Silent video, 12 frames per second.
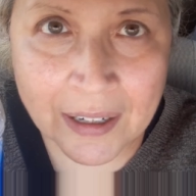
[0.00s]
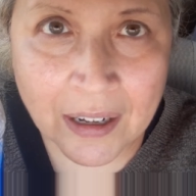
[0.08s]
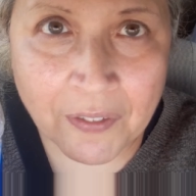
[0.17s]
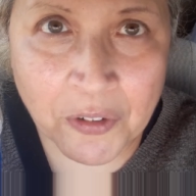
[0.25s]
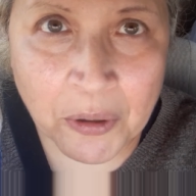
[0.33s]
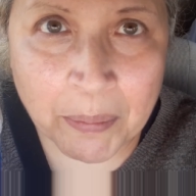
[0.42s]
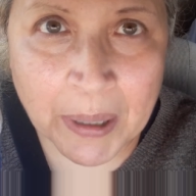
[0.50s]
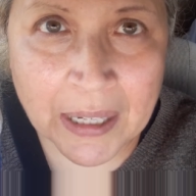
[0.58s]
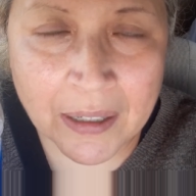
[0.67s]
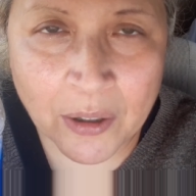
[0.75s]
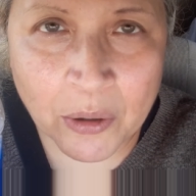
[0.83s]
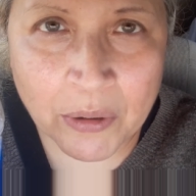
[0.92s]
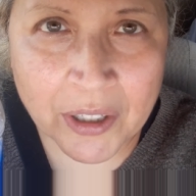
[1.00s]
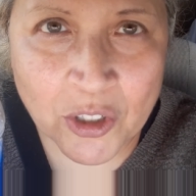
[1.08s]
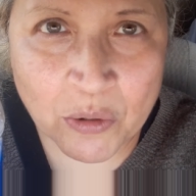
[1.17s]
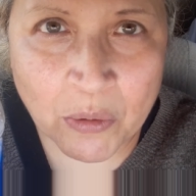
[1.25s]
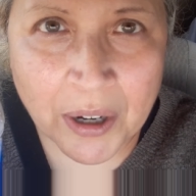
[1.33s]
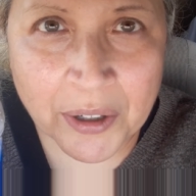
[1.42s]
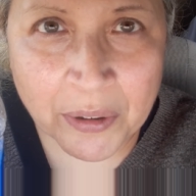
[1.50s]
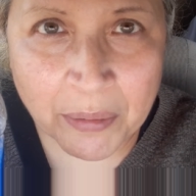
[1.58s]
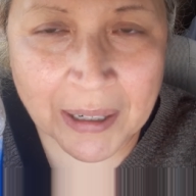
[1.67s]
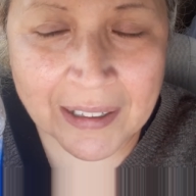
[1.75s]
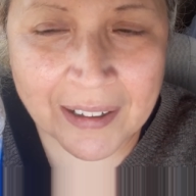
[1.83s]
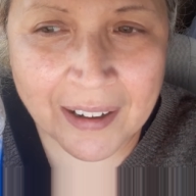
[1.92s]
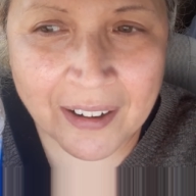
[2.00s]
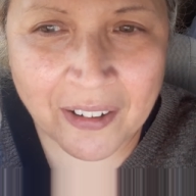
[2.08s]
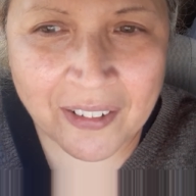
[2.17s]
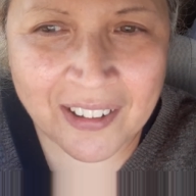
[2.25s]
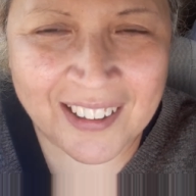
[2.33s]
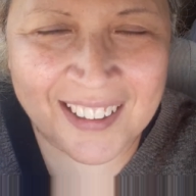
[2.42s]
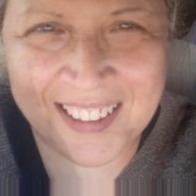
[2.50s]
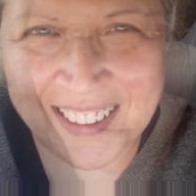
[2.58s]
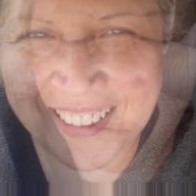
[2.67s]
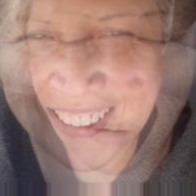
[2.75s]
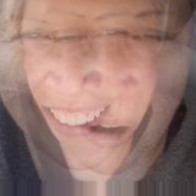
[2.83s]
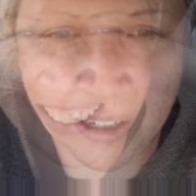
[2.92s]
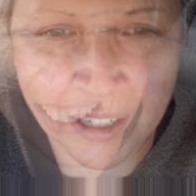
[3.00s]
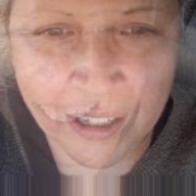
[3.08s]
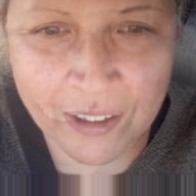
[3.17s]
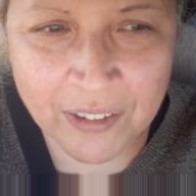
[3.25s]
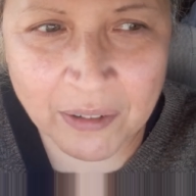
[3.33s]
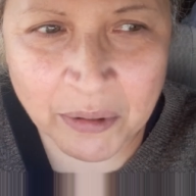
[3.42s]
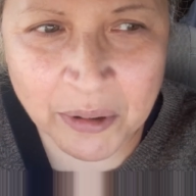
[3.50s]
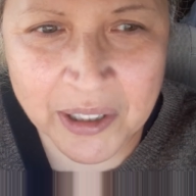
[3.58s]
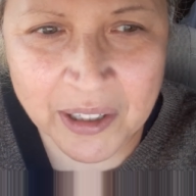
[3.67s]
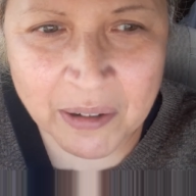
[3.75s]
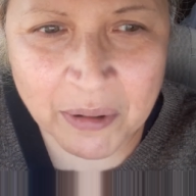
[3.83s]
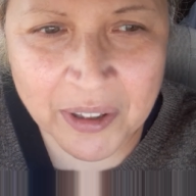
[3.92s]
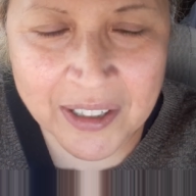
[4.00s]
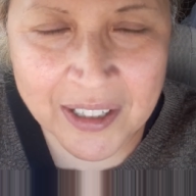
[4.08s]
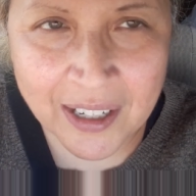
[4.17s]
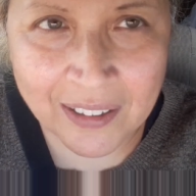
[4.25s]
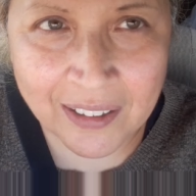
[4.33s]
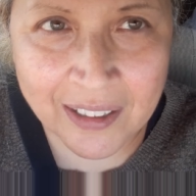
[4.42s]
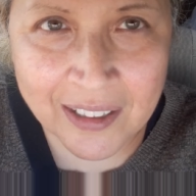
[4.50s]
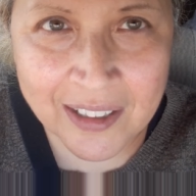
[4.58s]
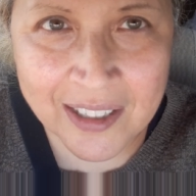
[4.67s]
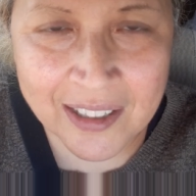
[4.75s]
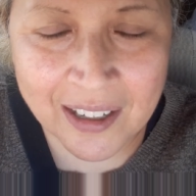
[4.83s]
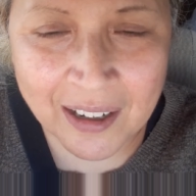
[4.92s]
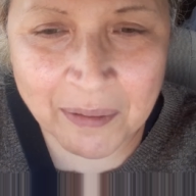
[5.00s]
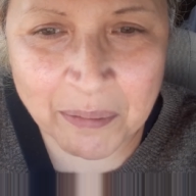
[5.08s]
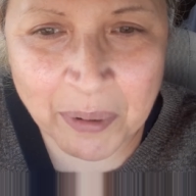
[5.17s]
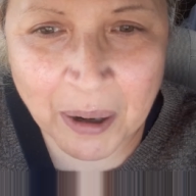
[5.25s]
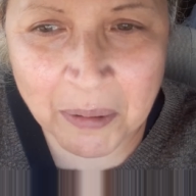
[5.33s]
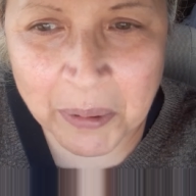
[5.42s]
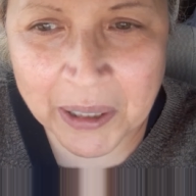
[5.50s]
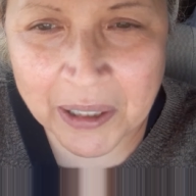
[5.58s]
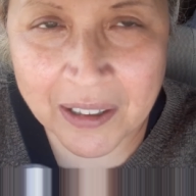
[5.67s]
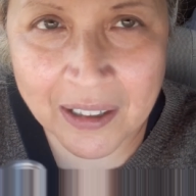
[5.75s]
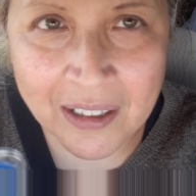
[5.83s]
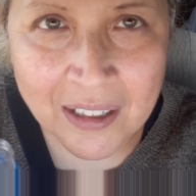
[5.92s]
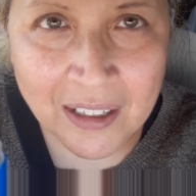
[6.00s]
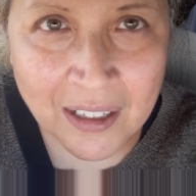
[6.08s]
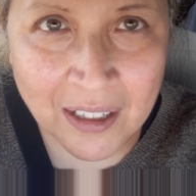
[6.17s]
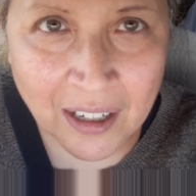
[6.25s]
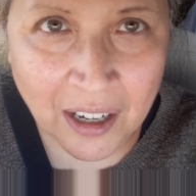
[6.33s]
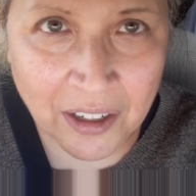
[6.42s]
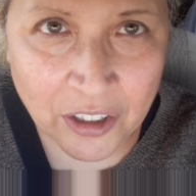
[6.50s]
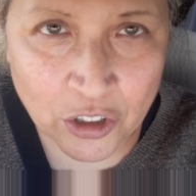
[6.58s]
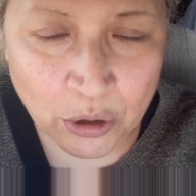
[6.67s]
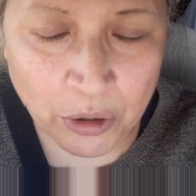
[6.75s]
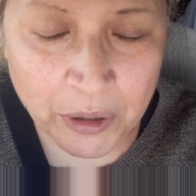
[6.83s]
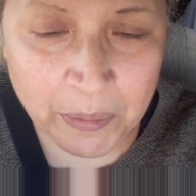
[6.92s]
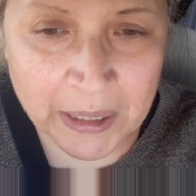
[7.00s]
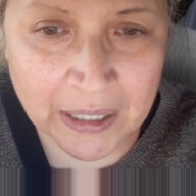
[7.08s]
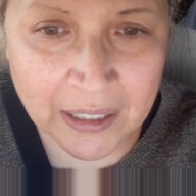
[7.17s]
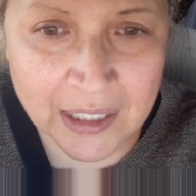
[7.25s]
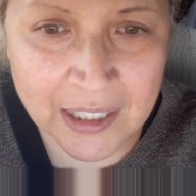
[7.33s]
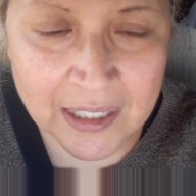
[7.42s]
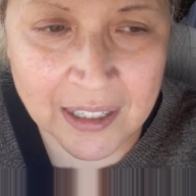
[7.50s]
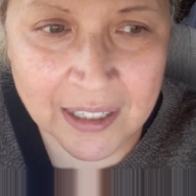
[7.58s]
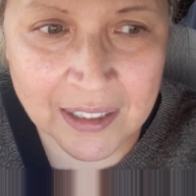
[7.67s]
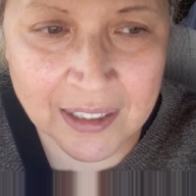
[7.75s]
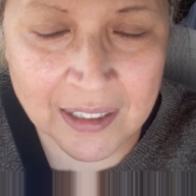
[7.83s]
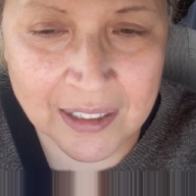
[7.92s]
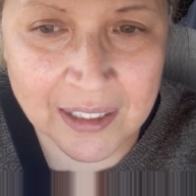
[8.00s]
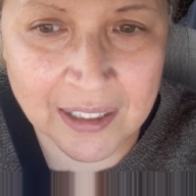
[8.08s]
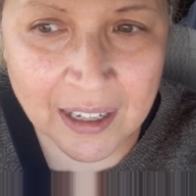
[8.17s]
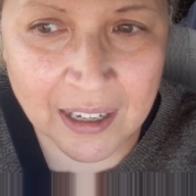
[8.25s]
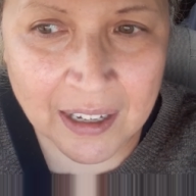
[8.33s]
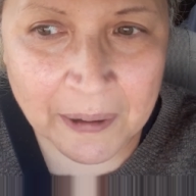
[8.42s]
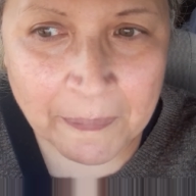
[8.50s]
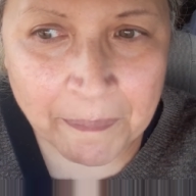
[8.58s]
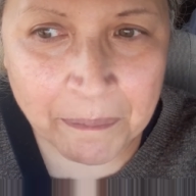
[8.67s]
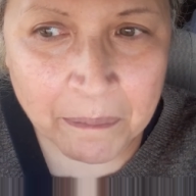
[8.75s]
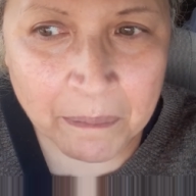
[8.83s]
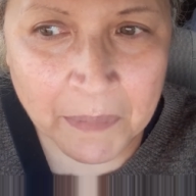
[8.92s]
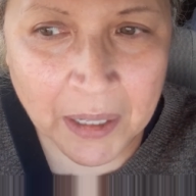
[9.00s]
Get off your butt and go get your water right now. I'm going to go walking, and then we'll see where the day leads. I'm probably going to cut it short, because this is a